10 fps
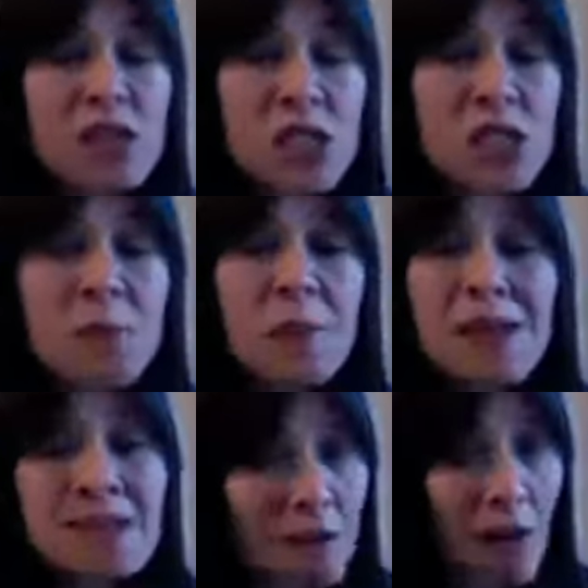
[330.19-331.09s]
she
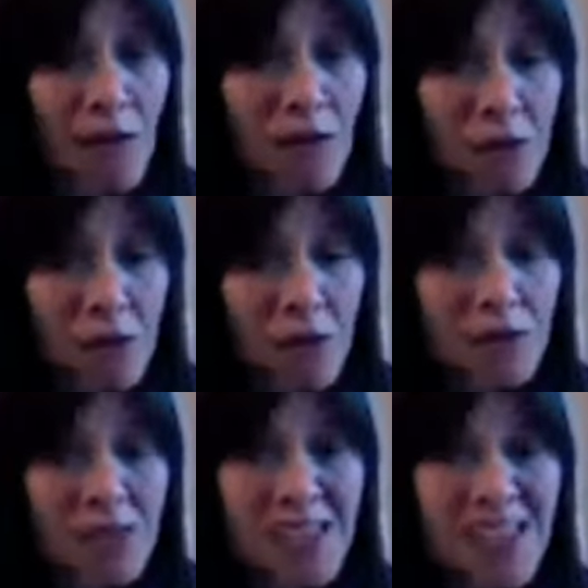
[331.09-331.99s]
spent it all on
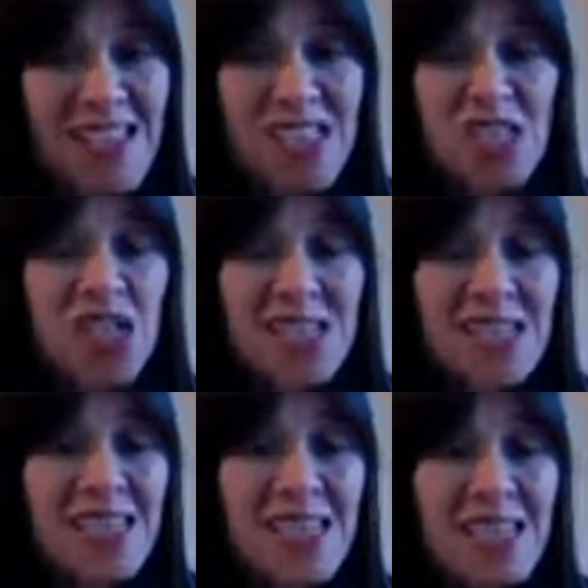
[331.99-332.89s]
groceries and things that she
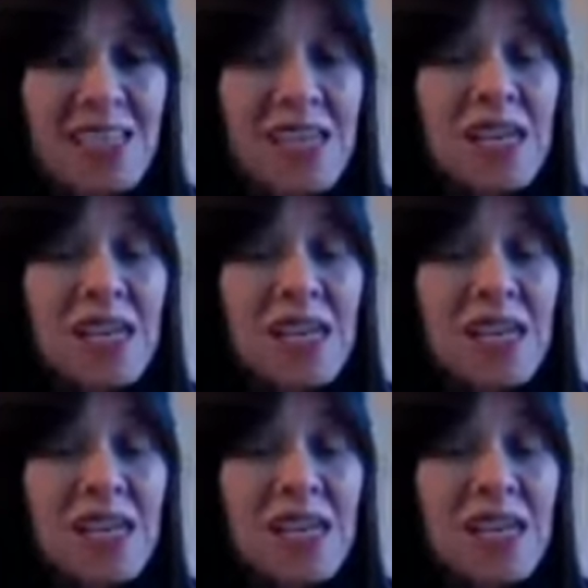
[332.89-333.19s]
needed